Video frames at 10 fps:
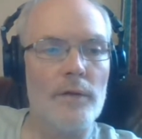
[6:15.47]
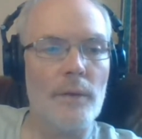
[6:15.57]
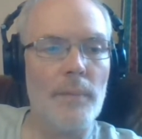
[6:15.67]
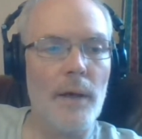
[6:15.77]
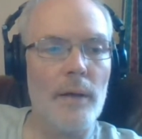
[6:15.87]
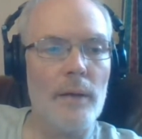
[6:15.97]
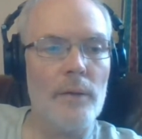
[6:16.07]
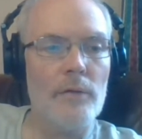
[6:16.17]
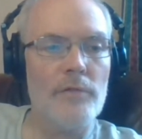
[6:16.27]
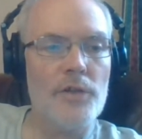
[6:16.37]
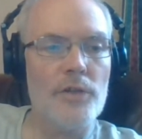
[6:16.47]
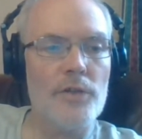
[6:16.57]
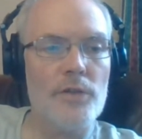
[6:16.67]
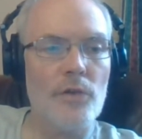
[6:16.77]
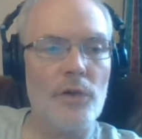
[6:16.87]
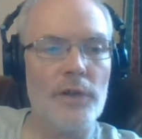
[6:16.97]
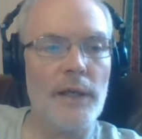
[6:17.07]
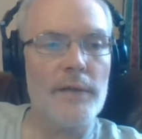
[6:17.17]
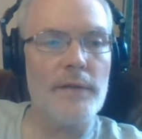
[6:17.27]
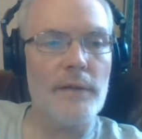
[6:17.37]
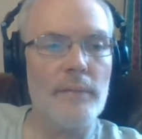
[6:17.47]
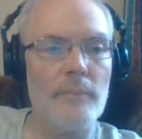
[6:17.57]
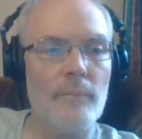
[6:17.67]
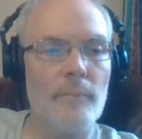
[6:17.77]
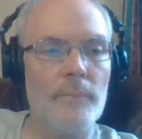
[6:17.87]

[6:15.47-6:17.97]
somehow Richard's not connecting.